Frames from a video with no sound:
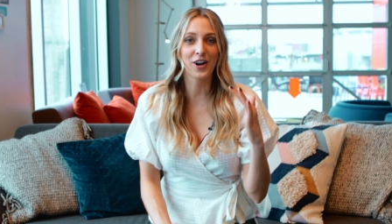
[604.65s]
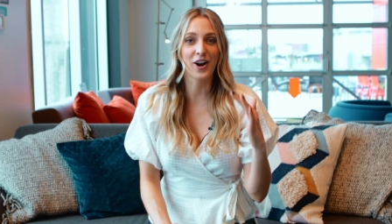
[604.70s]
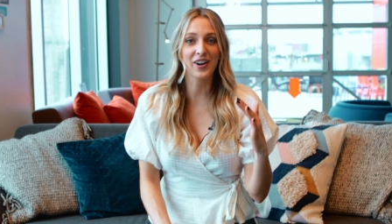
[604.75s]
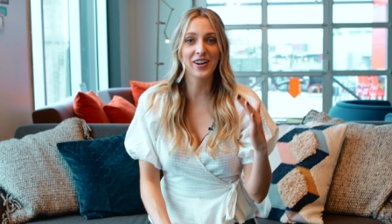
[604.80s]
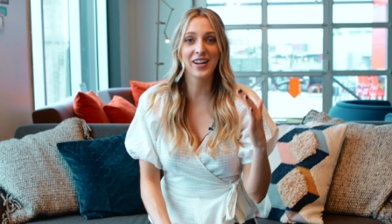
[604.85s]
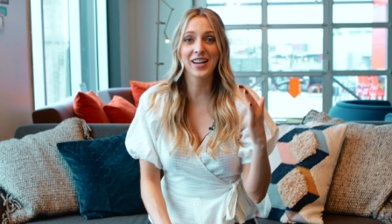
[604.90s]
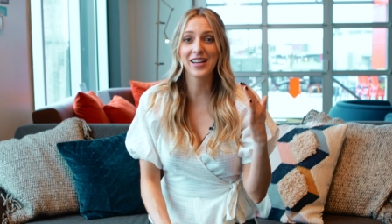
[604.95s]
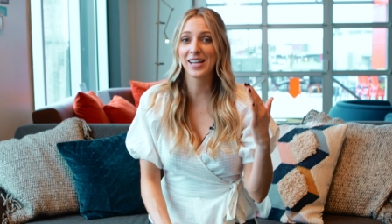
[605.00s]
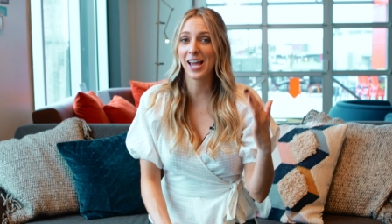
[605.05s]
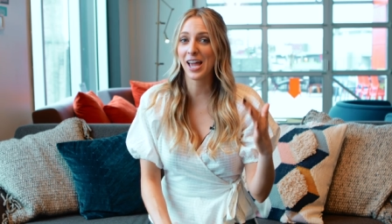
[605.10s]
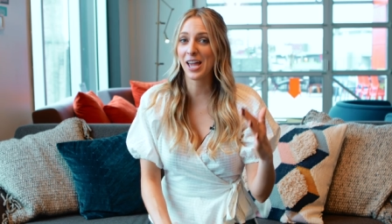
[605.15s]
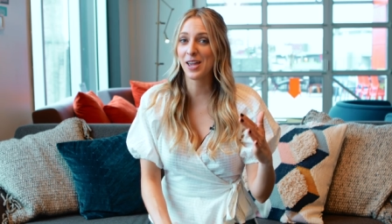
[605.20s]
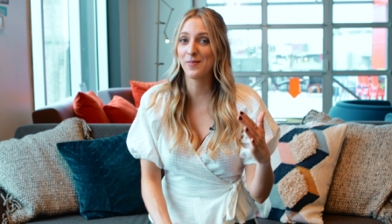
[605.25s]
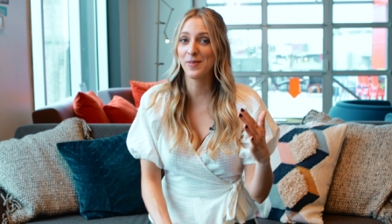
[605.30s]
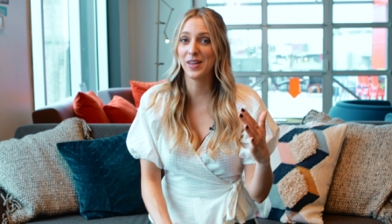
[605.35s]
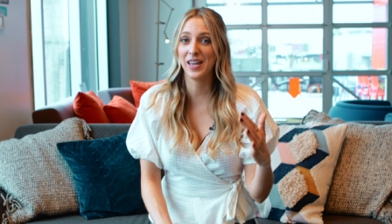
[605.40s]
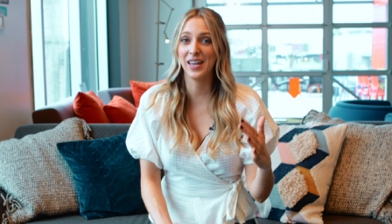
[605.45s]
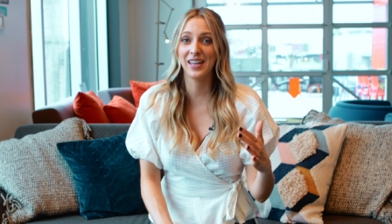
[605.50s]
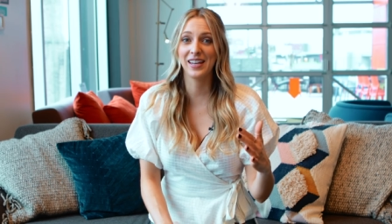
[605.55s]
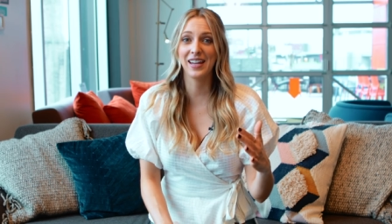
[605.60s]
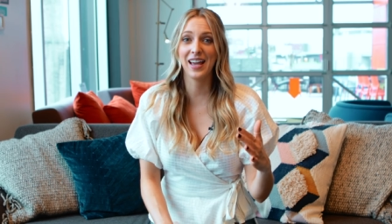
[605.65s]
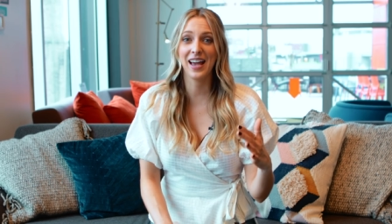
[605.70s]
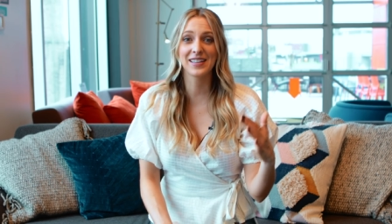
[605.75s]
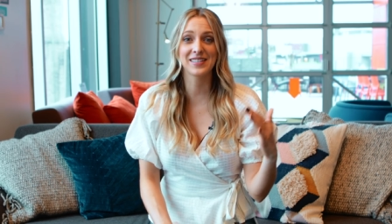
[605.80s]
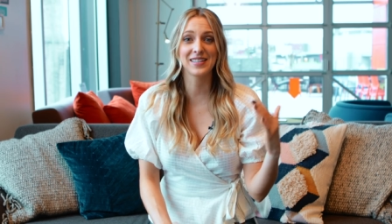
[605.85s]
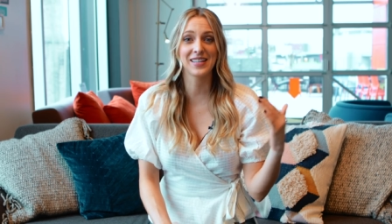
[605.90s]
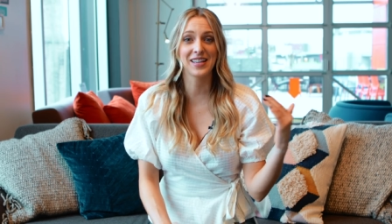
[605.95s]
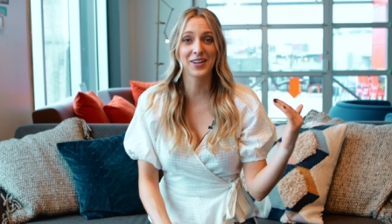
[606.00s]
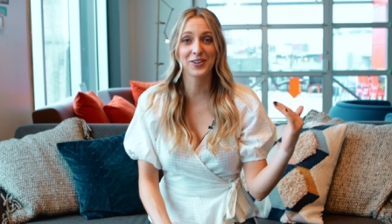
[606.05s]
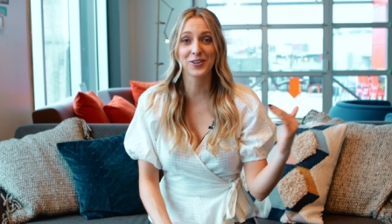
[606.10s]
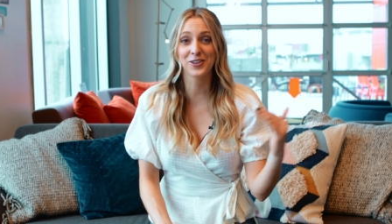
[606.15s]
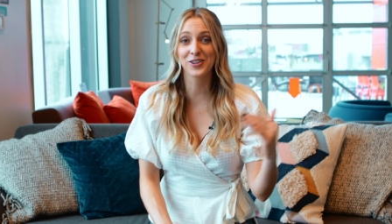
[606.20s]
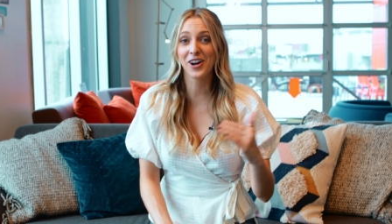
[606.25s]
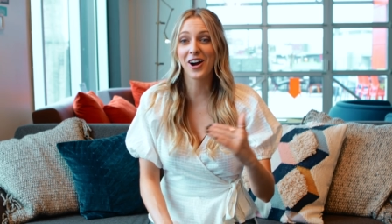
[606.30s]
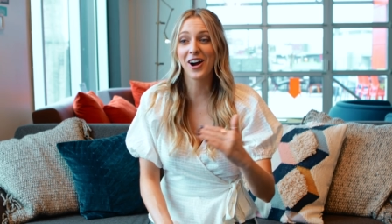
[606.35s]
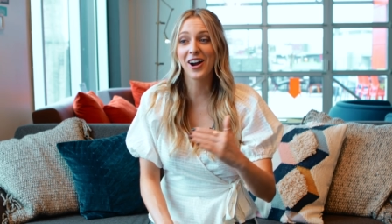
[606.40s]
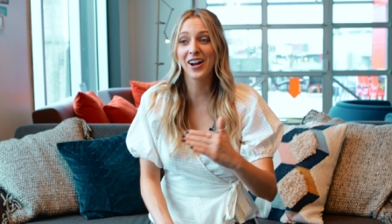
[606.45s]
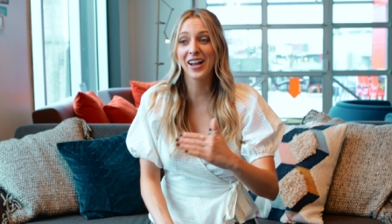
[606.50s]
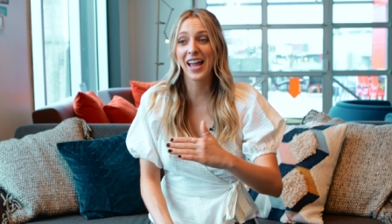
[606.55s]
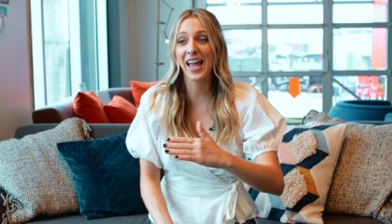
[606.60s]
Target came in as the
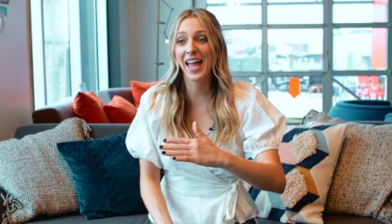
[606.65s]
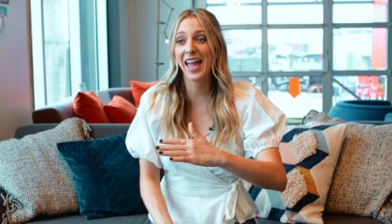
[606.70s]
underdog